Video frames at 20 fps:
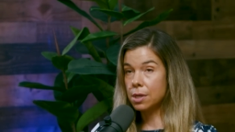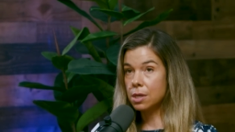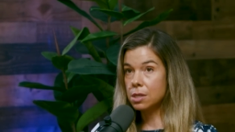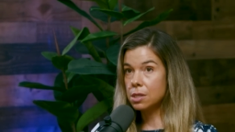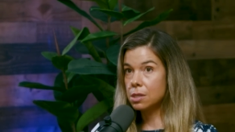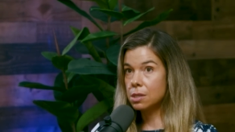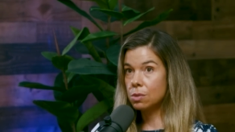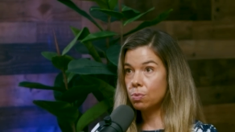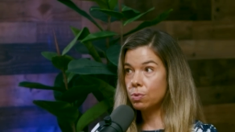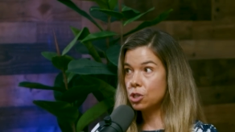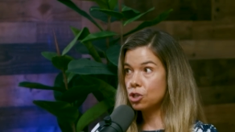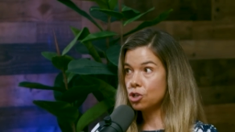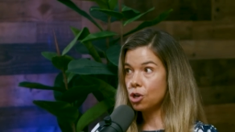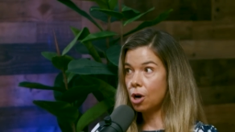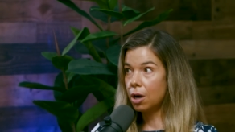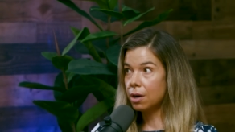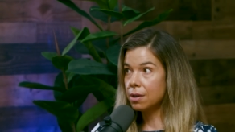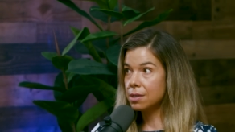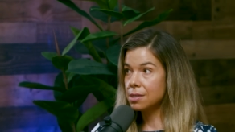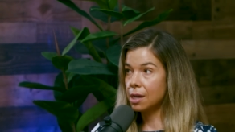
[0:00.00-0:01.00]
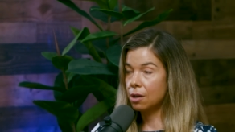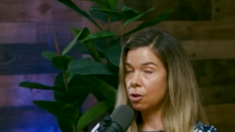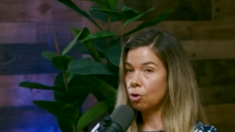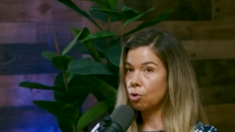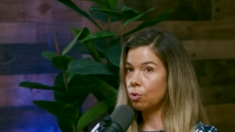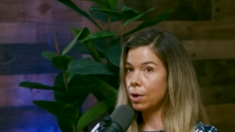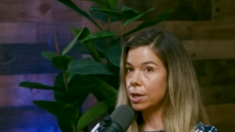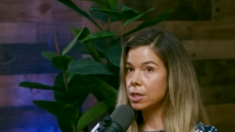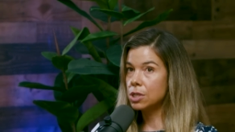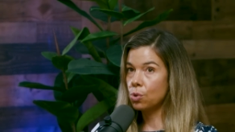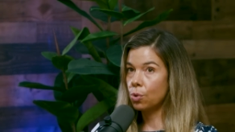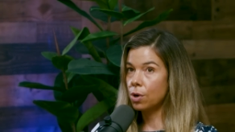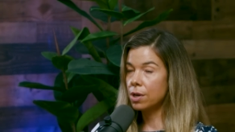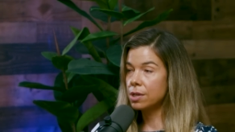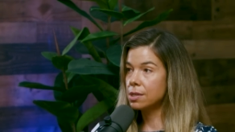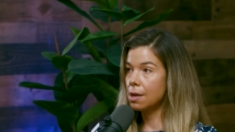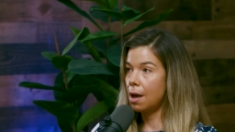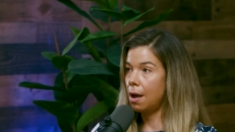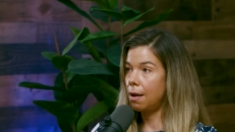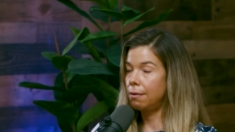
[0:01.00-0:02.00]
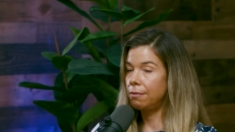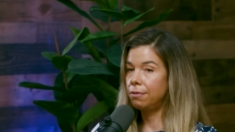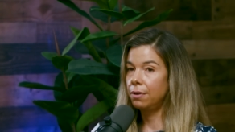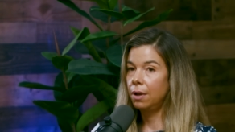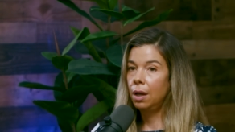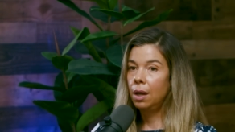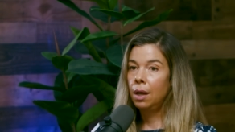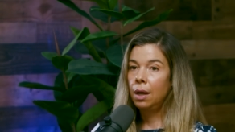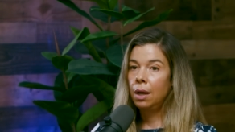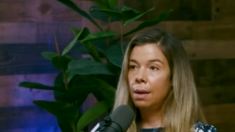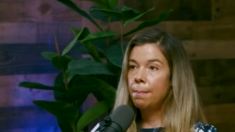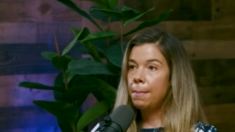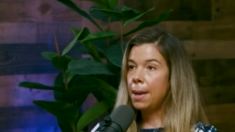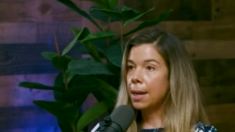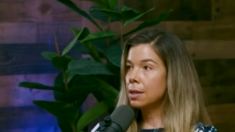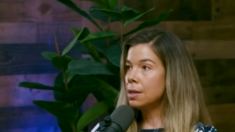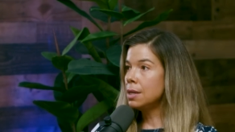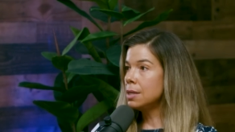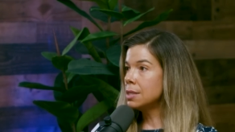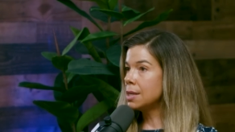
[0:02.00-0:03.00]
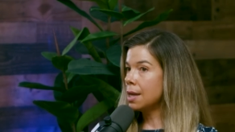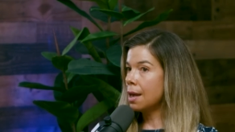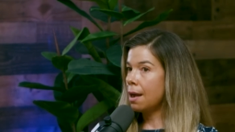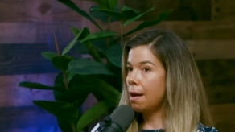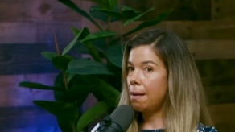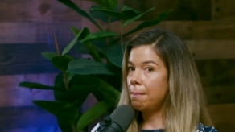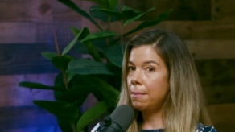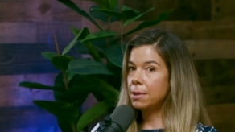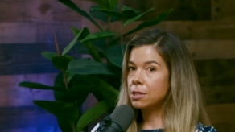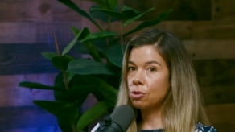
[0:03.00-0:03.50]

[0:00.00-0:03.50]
because Swiss chard is like a great source of magnesium.